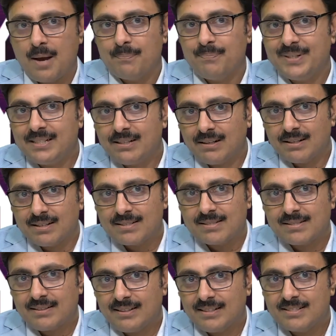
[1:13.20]

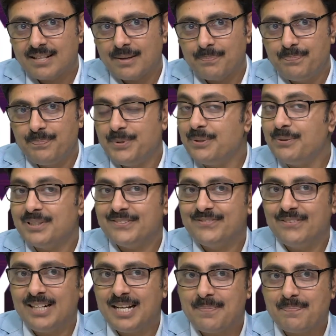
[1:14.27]
Because it's a
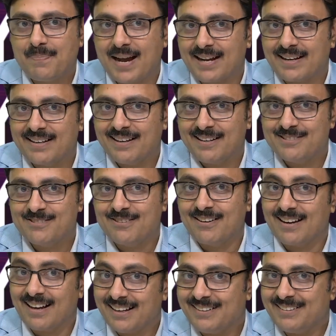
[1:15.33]
beautifully packaged
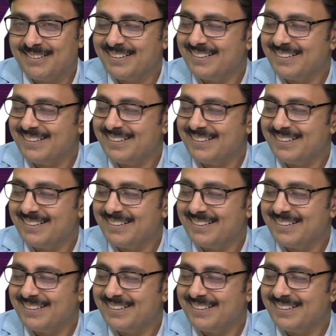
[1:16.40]
lie,